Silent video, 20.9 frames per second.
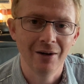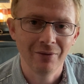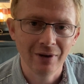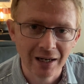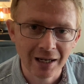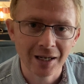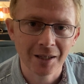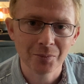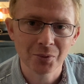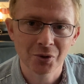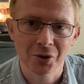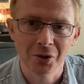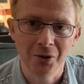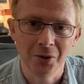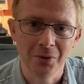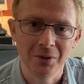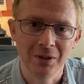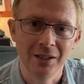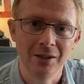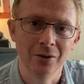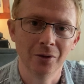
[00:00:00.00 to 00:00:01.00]
I've
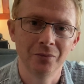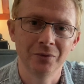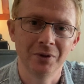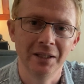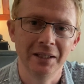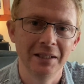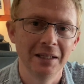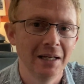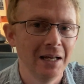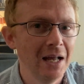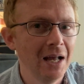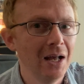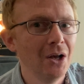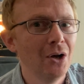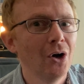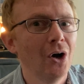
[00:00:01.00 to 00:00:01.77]
absolutely loved it.